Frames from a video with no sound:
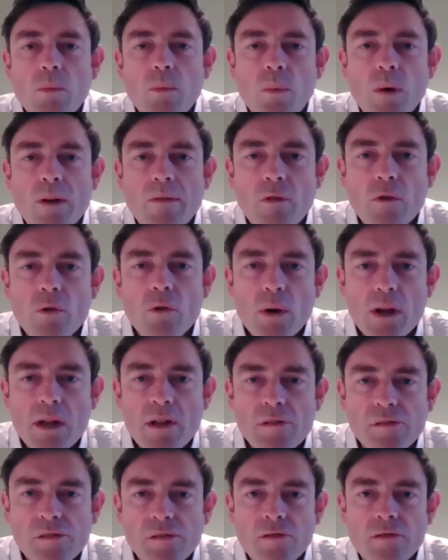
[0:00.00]
we've
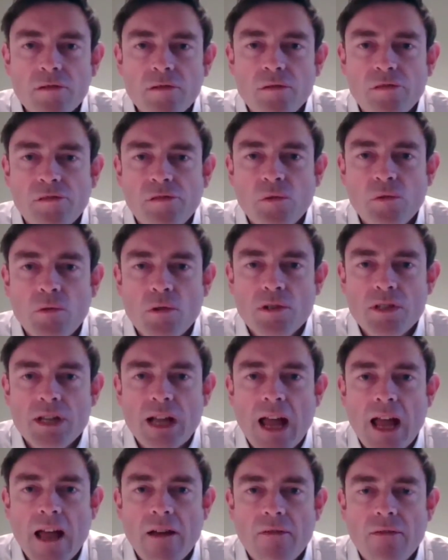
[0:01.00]
always sought to
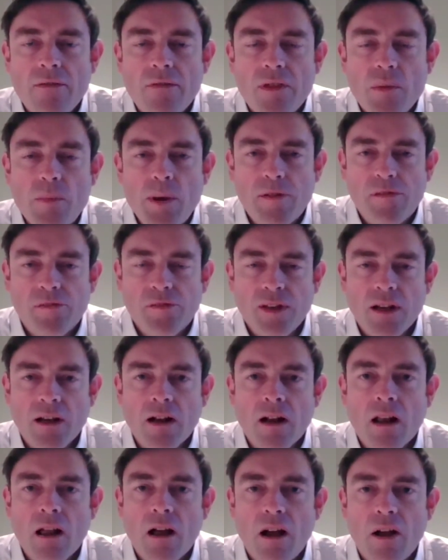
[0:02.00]
have the best
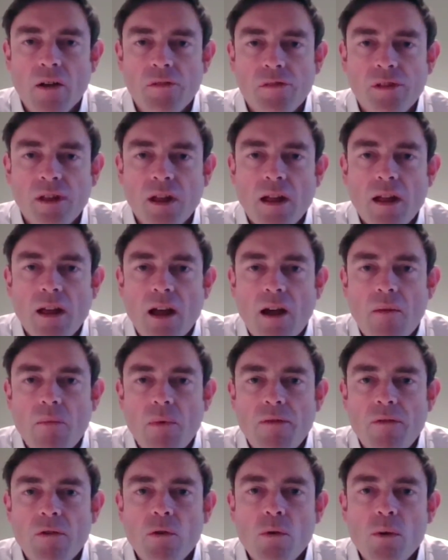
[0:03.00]
in class, and
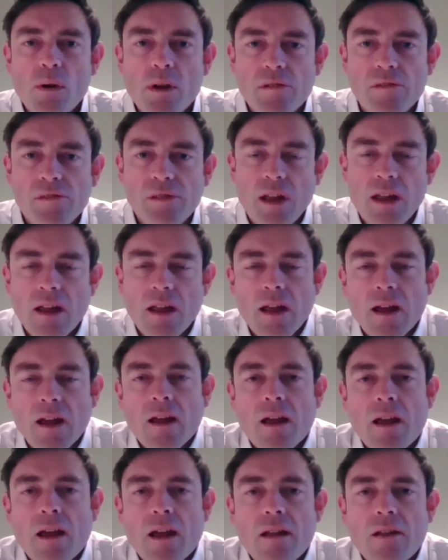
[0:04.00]
we've always
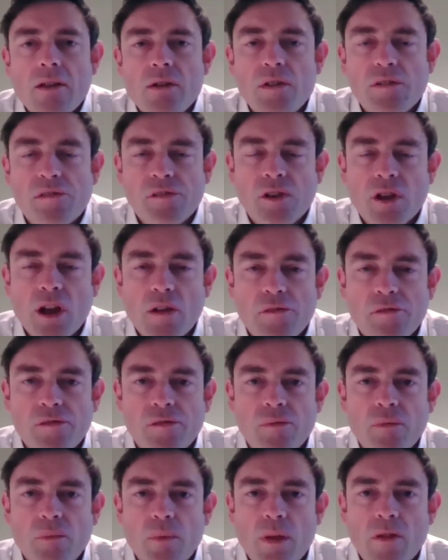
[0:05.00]

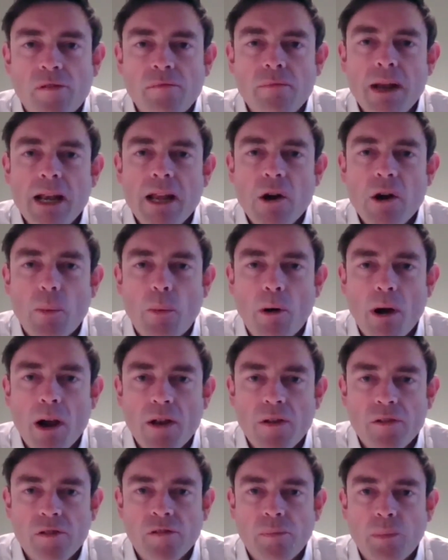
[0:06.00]
discussed with as many
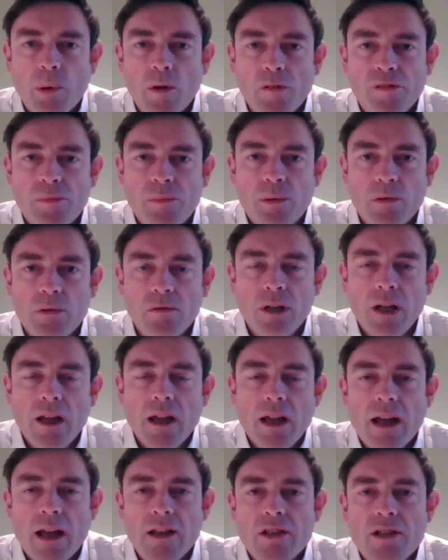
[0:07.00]
operators as possible,
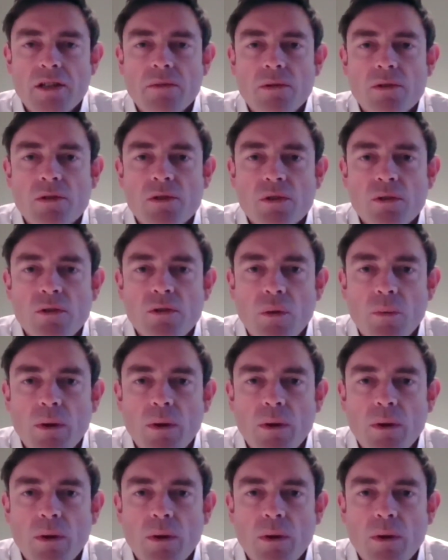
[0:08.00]
and to ensure that we've